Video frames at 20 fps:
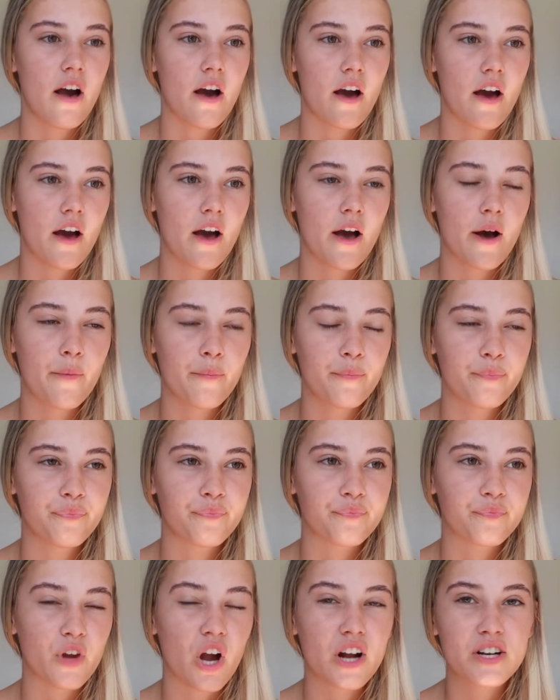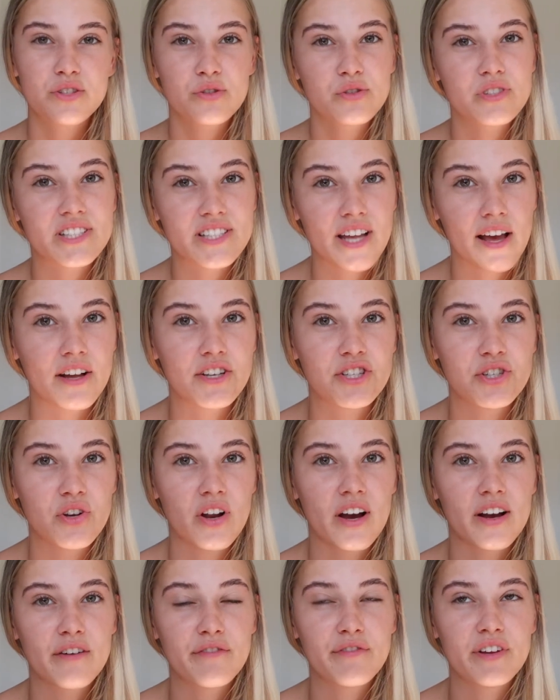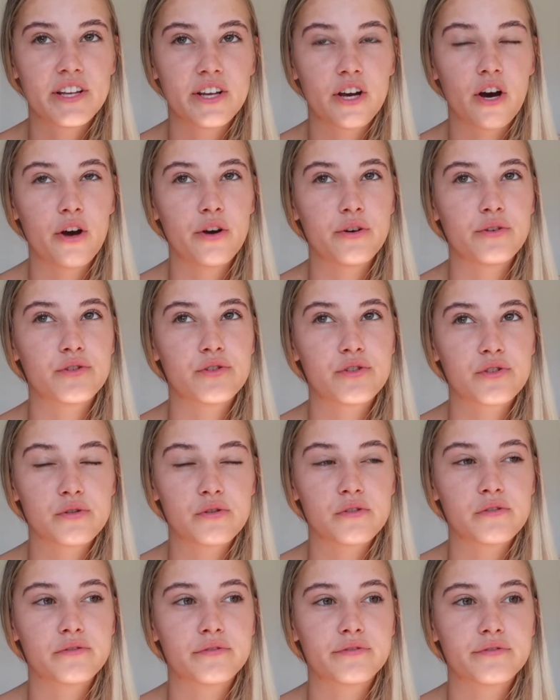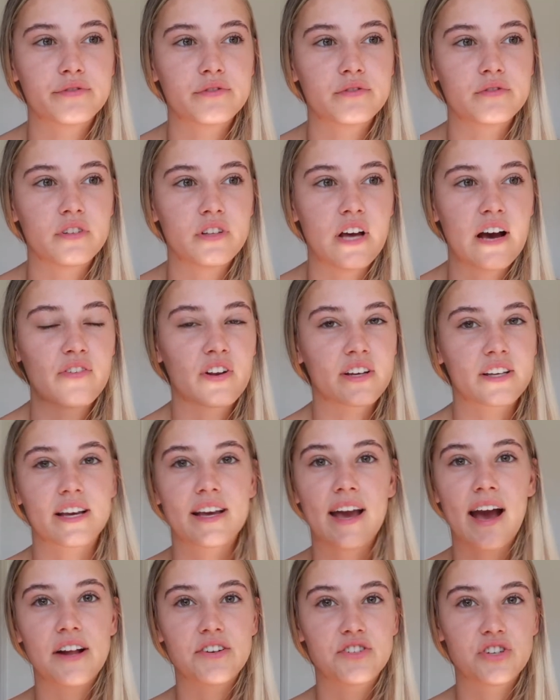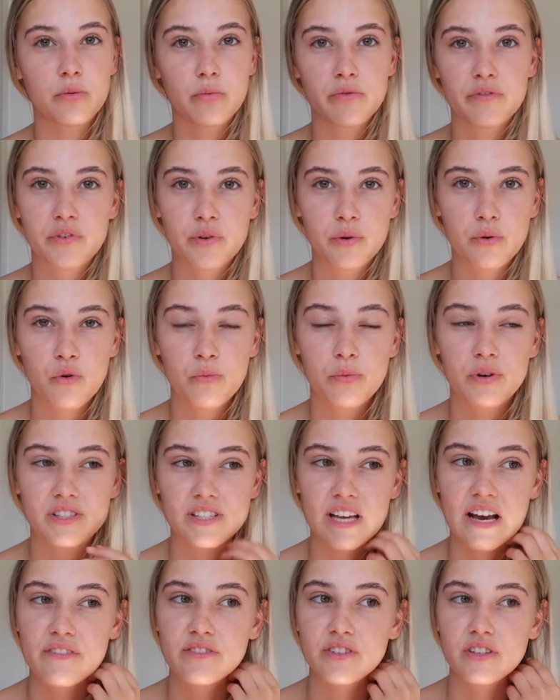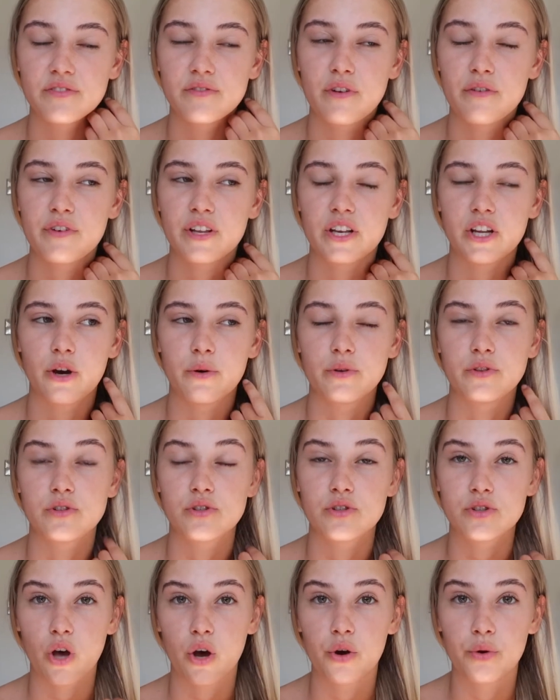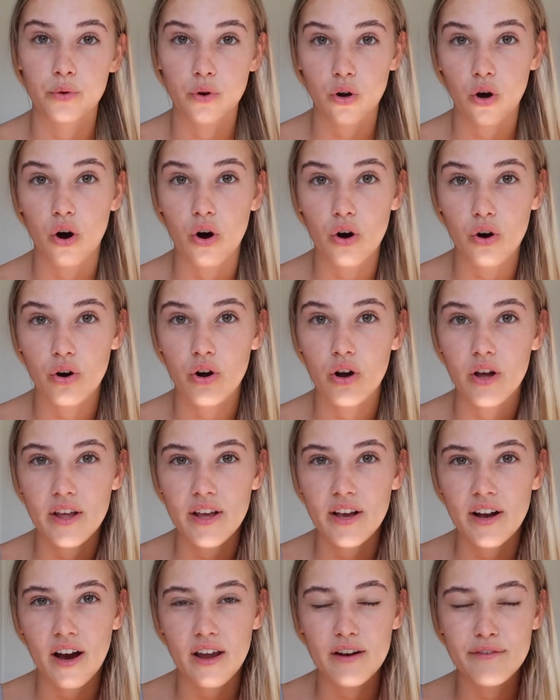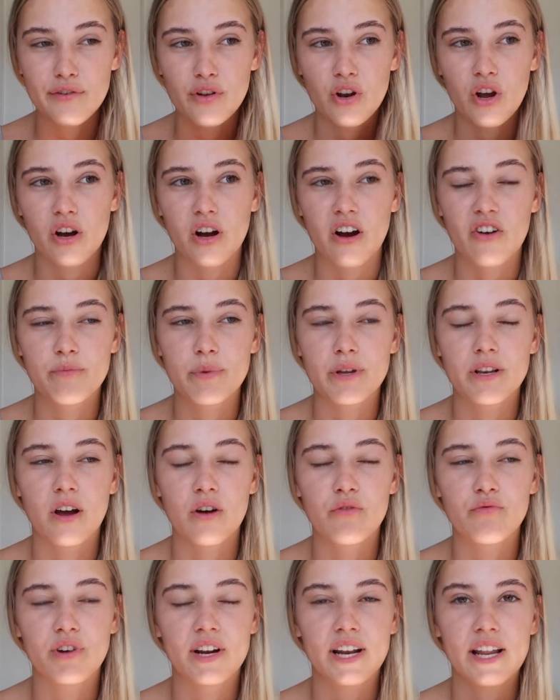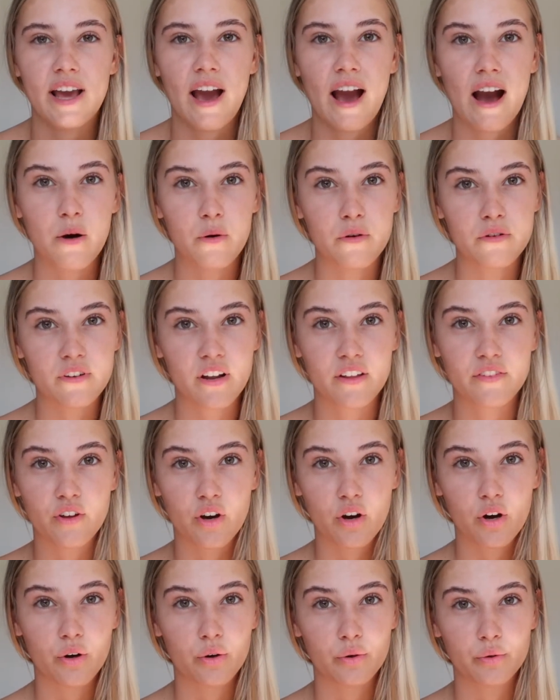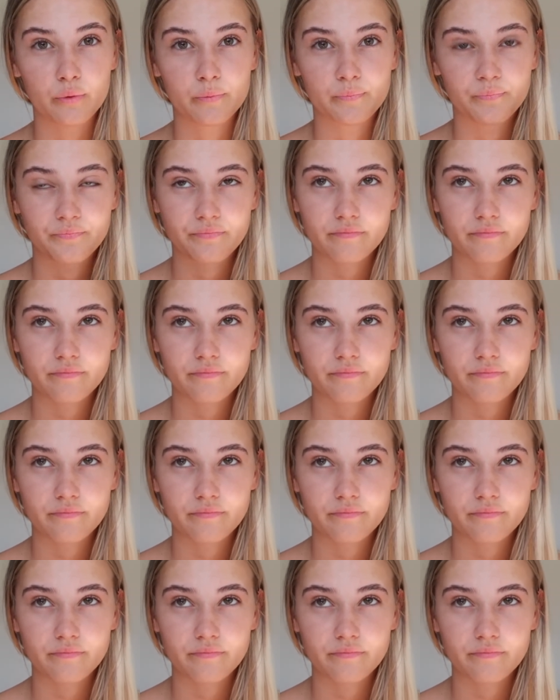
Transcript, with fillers: Um, I just thought today I'd do like a video to sort of have like a catch up with you all because I haven't done a video in so long and I feel like I've been like really out of like the whole